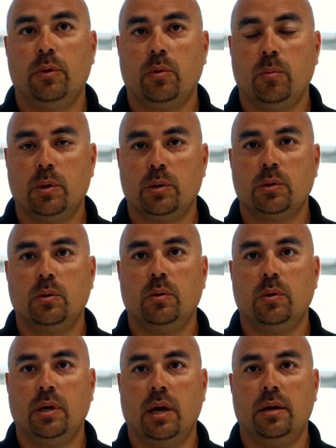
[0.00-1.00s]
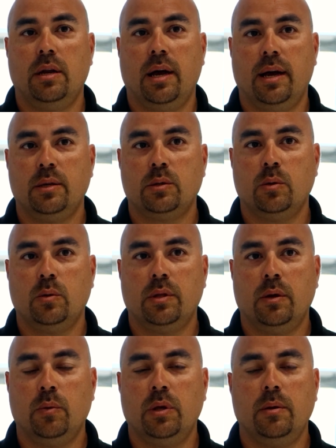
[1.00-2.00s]
went through middle school and got into high school,
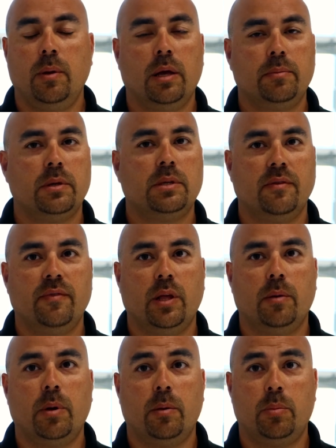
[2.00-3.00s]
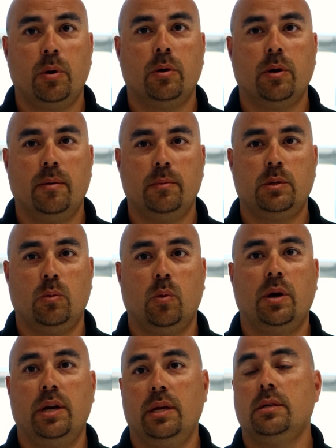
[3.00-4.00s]
they really helped us develop our program to
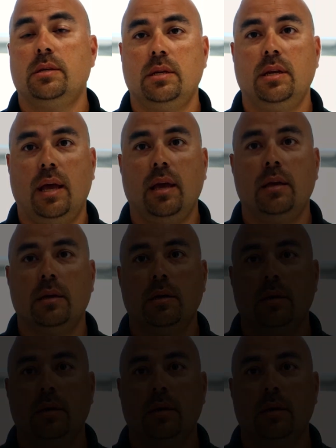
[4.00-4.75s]
what it is today.